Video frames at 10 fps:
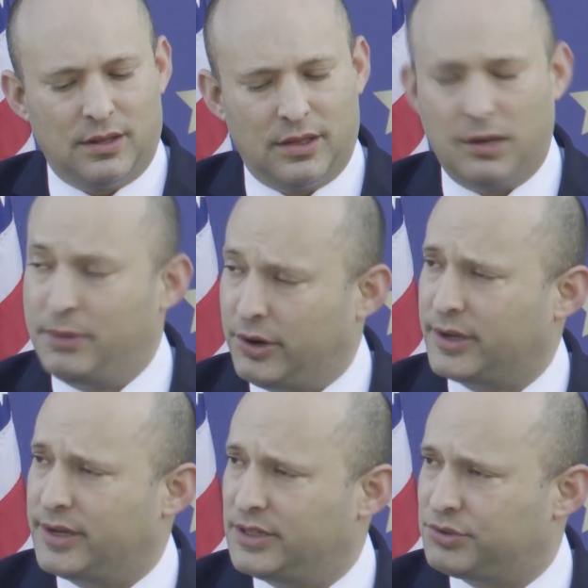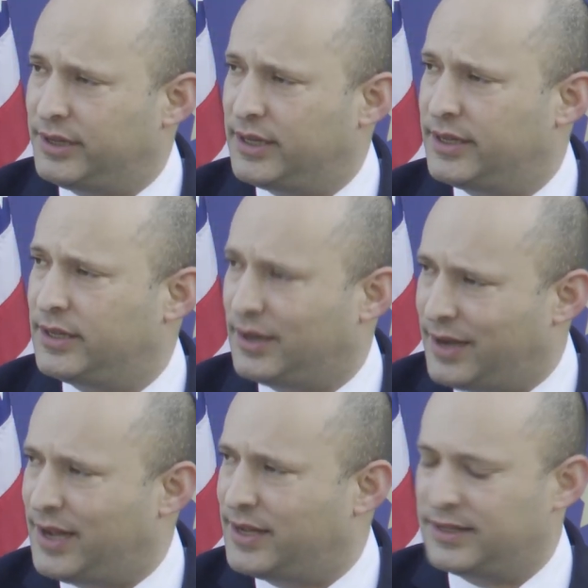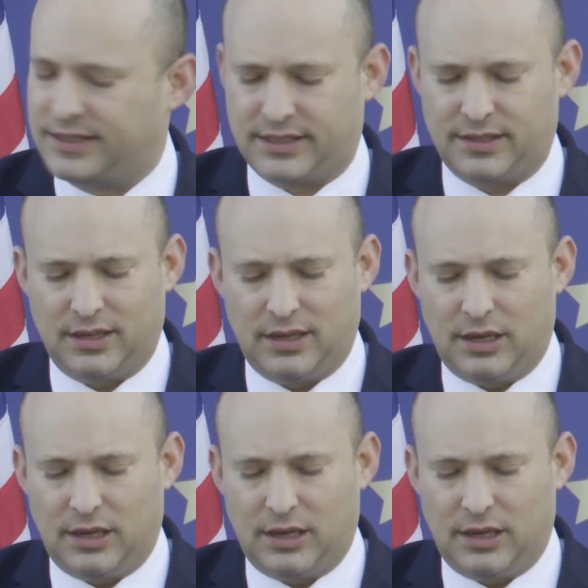the American-Israeli alliance,